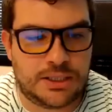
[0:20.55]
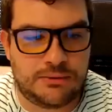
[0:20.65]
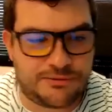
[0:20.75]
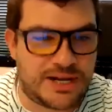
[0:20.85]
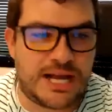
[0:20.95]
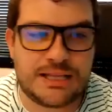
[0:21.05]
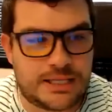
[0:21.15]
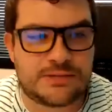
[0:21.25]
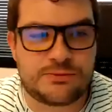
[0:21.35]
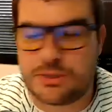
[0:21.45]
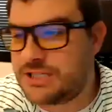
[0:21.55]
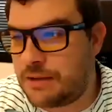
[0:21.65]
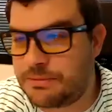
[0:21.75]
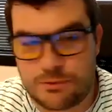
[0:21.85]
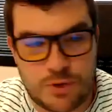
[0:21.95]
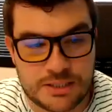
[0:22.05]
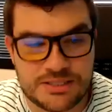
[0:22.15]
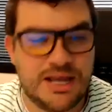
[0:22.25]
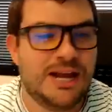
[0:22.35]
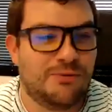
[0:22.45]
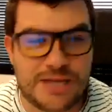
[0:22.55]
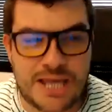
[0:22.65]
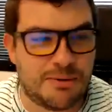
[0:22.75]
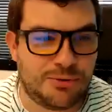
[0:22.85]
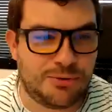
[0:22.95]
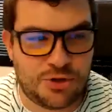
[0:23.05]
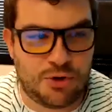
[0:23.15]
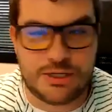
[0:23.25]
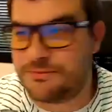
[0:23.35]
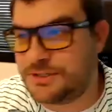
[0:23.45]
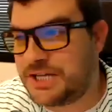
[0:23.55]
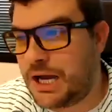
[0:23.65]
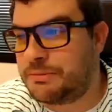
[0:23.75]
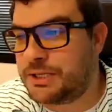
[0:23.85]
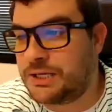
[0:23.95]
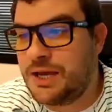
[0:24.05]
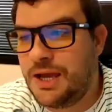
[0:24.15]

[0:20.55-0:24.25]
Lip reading: We forgot that that's what the topic was. We came up with a totally different topic.